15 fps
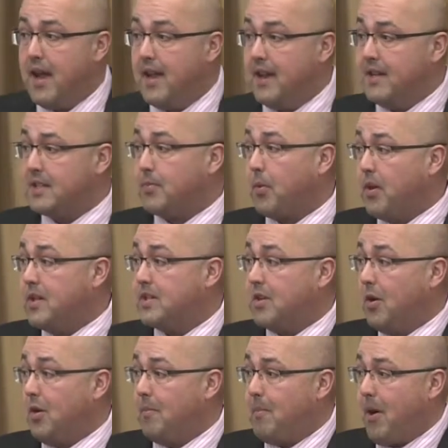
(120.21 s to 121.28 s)
and
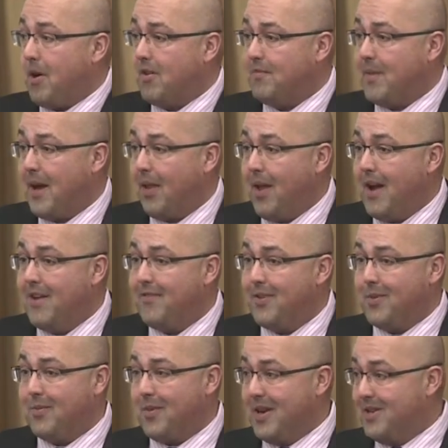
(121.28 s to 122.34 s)
inspirational part of my life
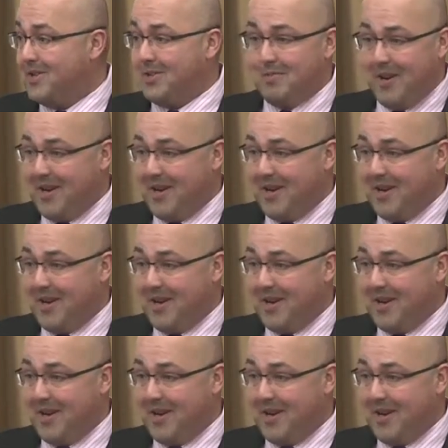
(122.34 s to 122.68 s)
in ways you